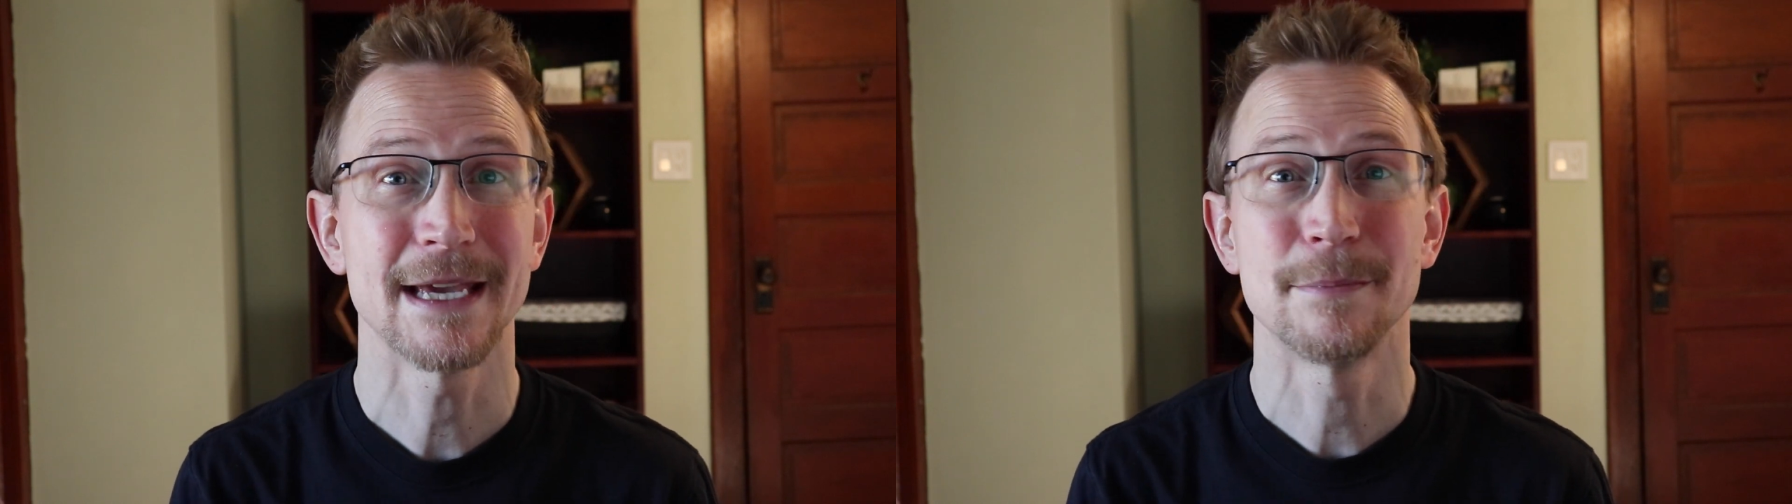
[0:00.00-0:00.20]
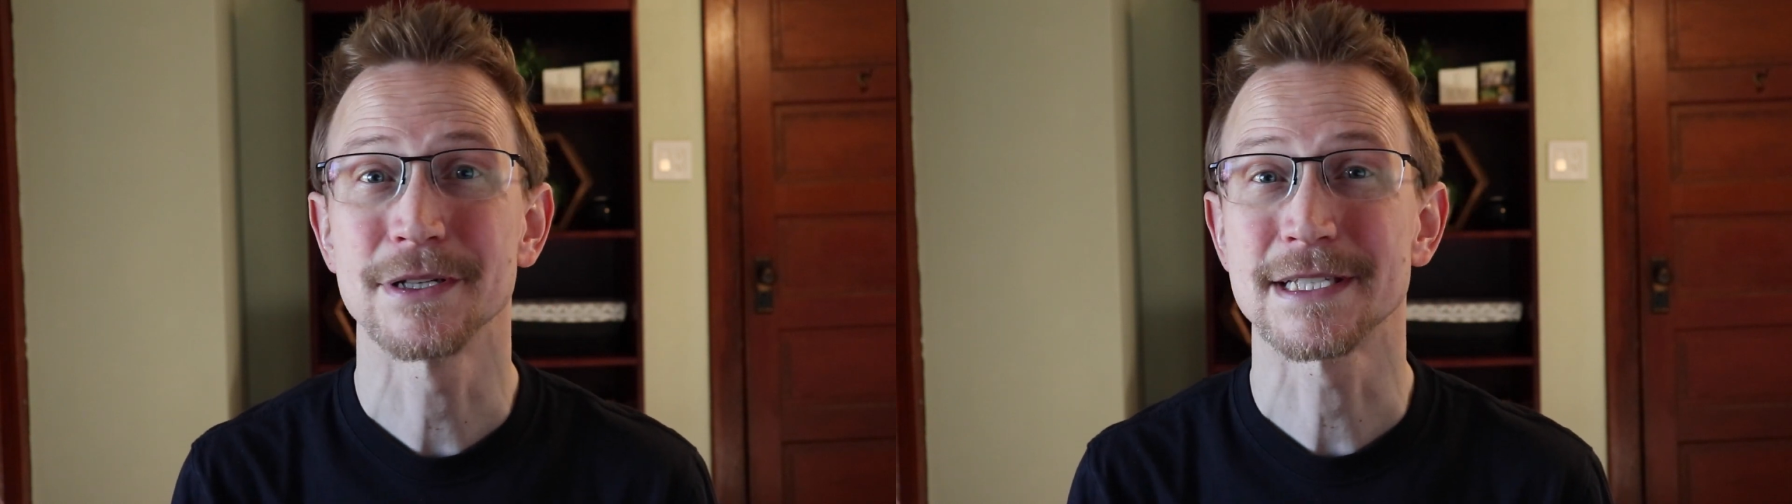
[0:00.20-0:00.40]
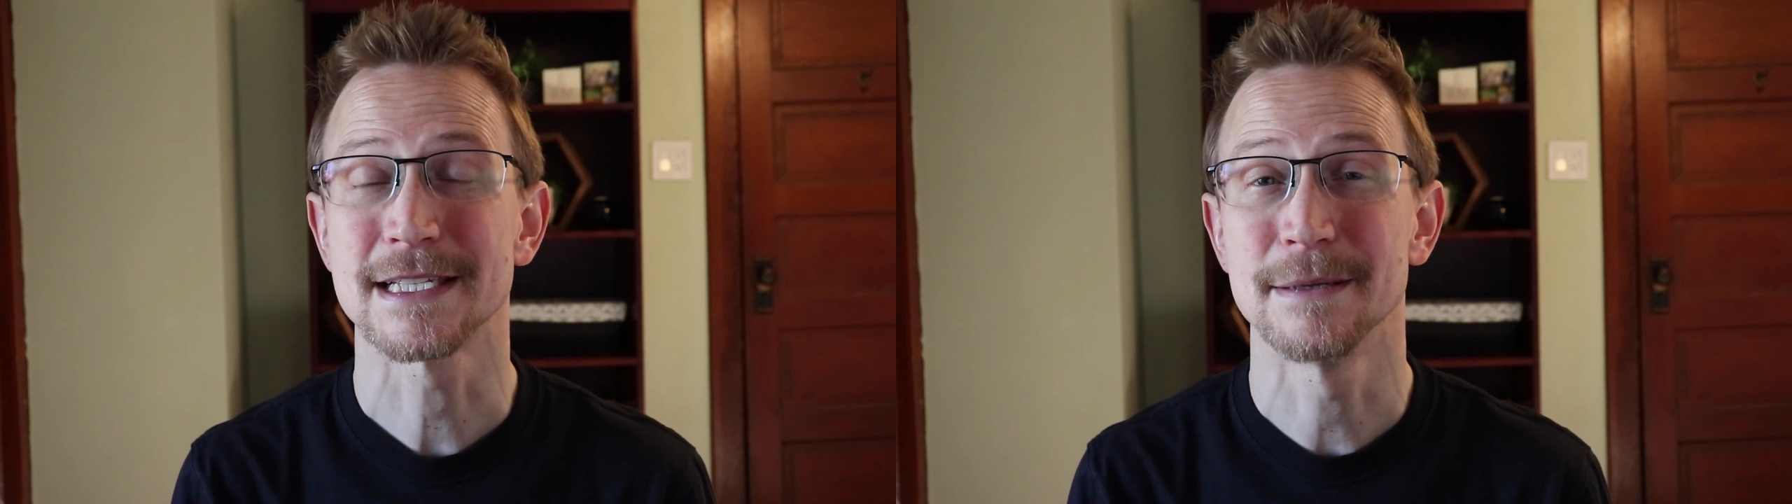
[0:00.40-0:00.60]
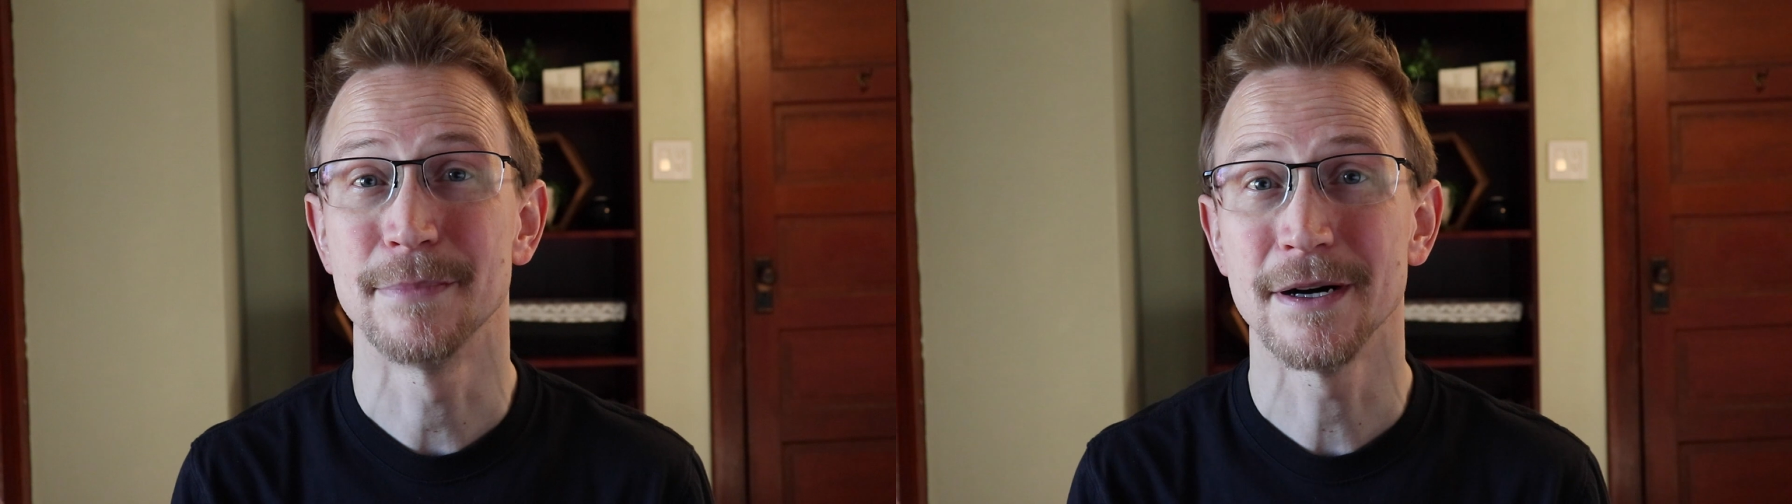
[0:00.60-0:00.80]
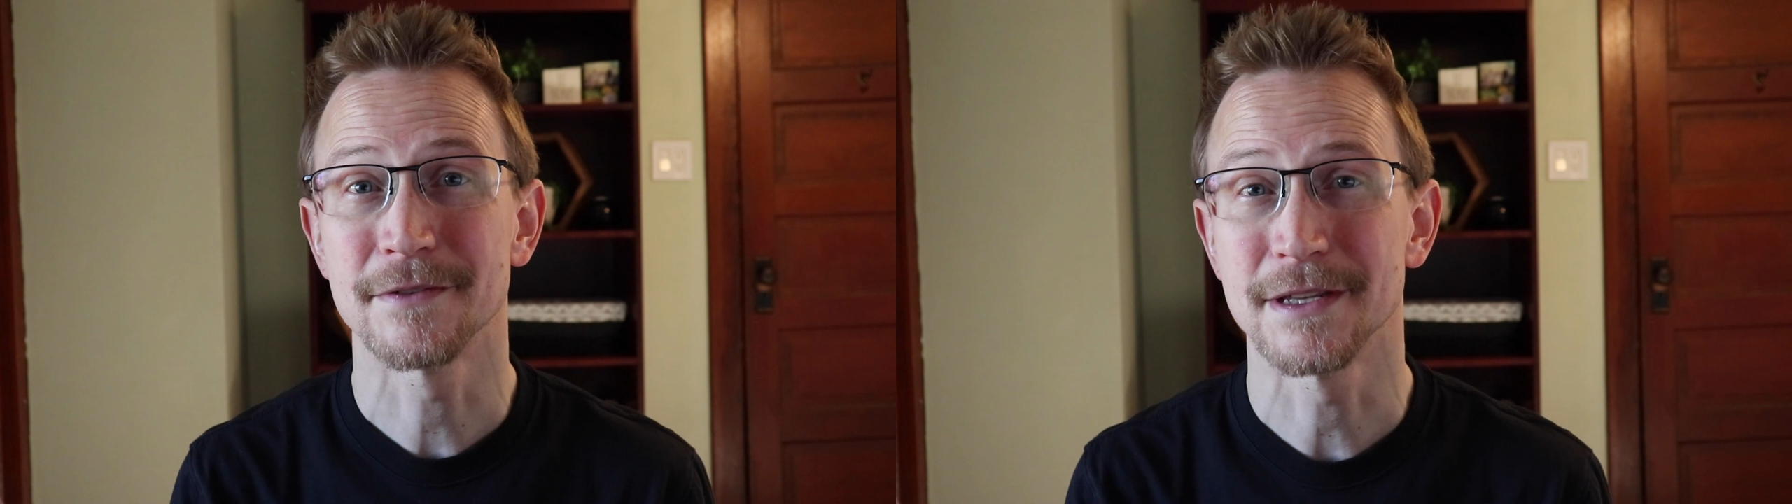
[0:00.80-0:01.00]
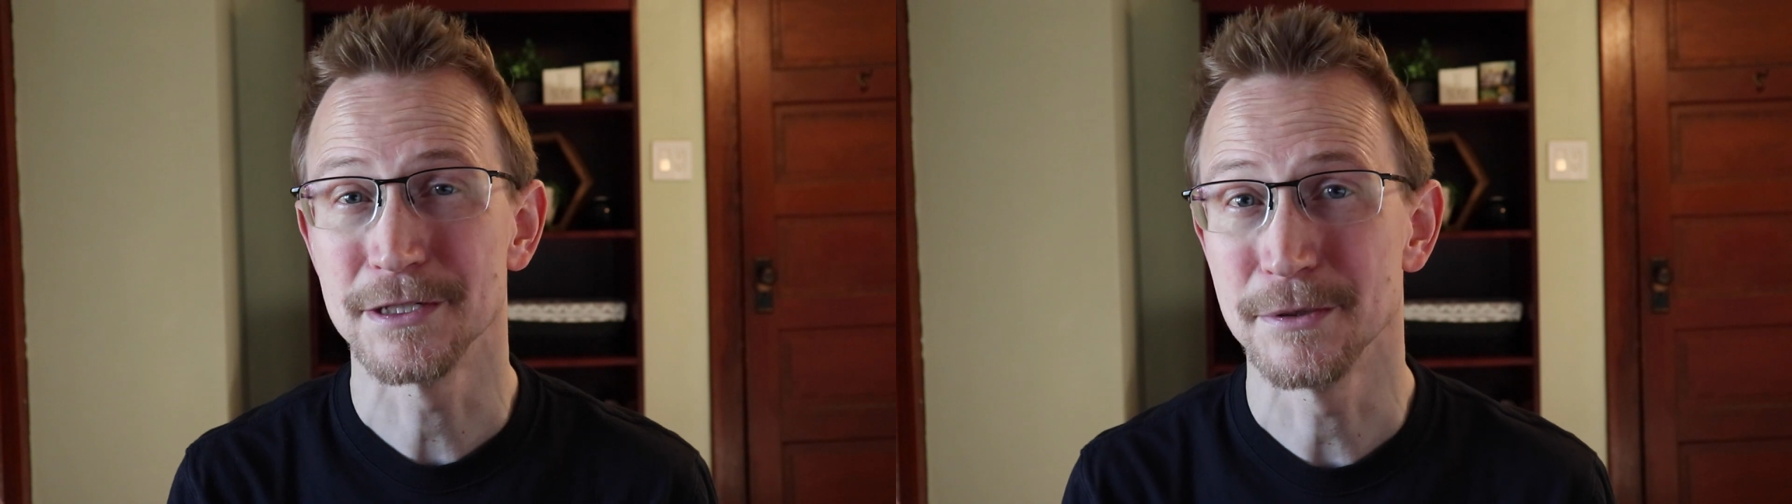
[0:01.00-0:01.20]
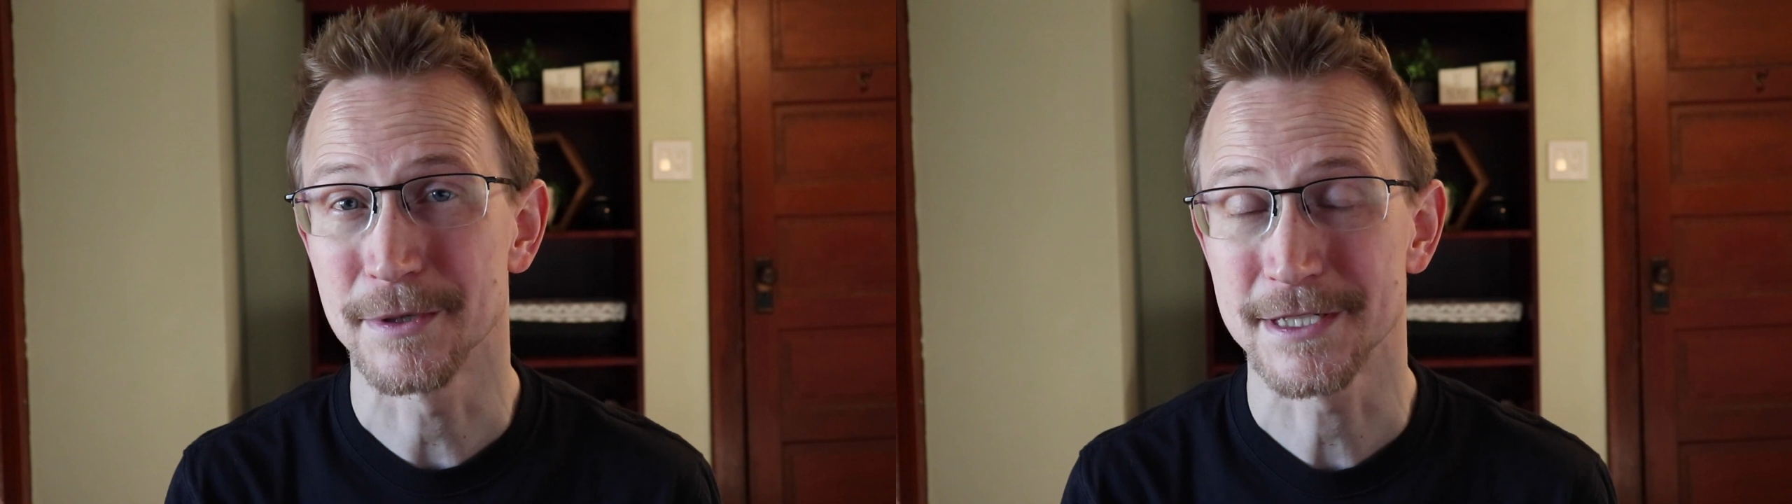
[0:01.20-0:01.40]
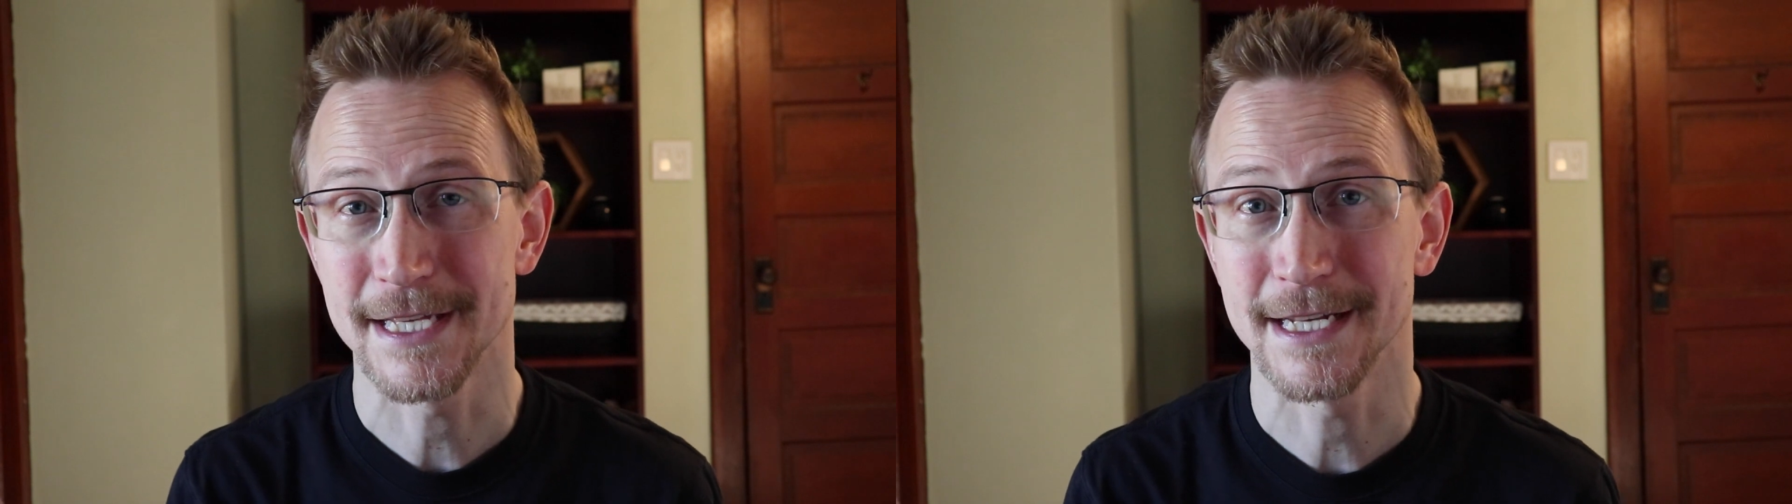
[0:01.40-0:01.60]
It puts us above the two
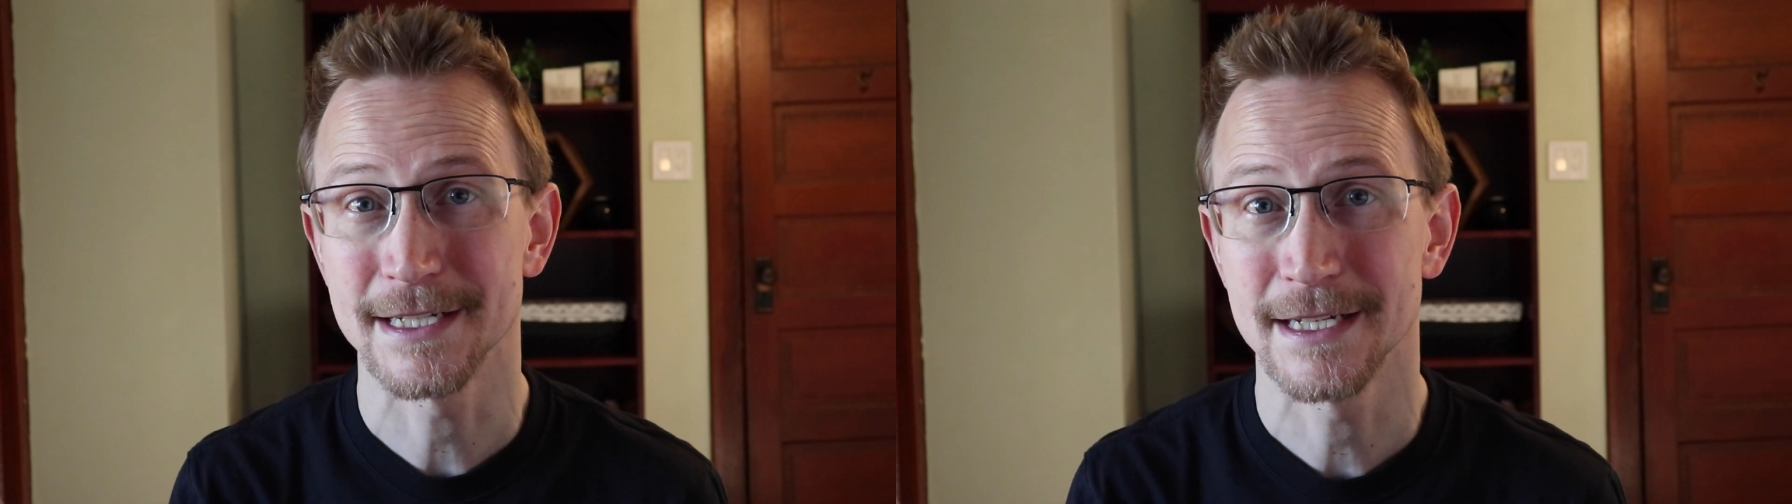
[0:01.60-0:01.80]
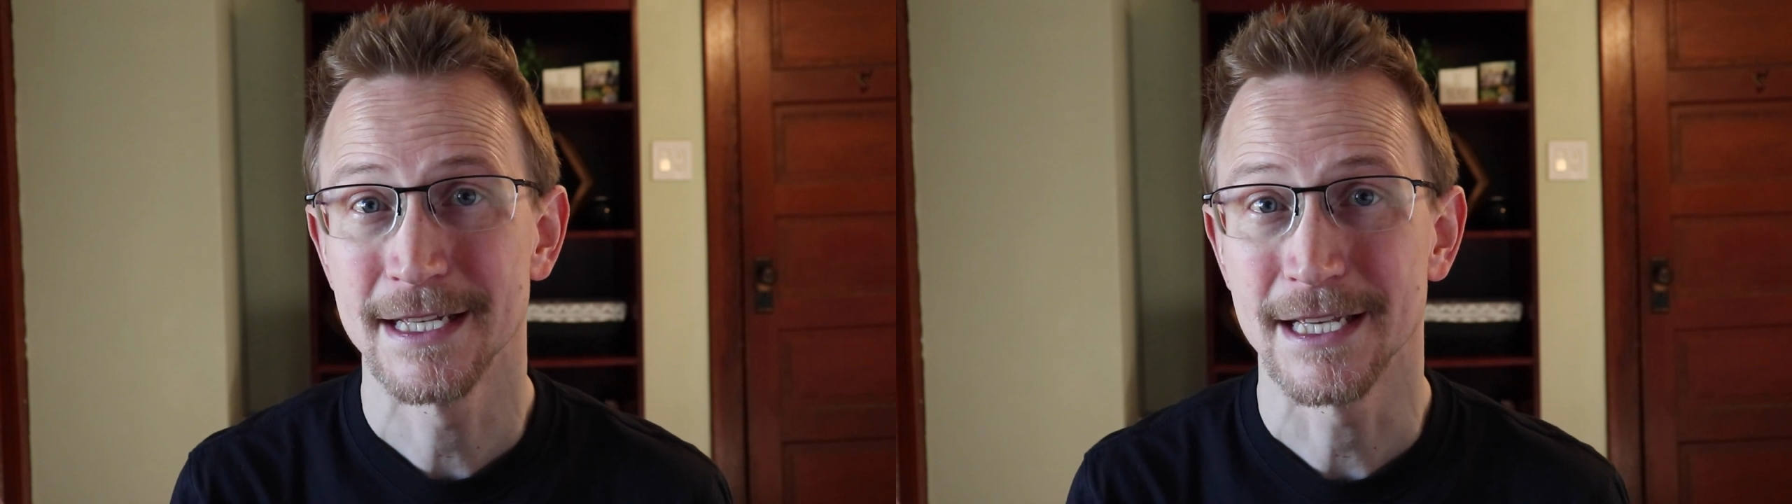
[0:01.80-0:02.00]
percent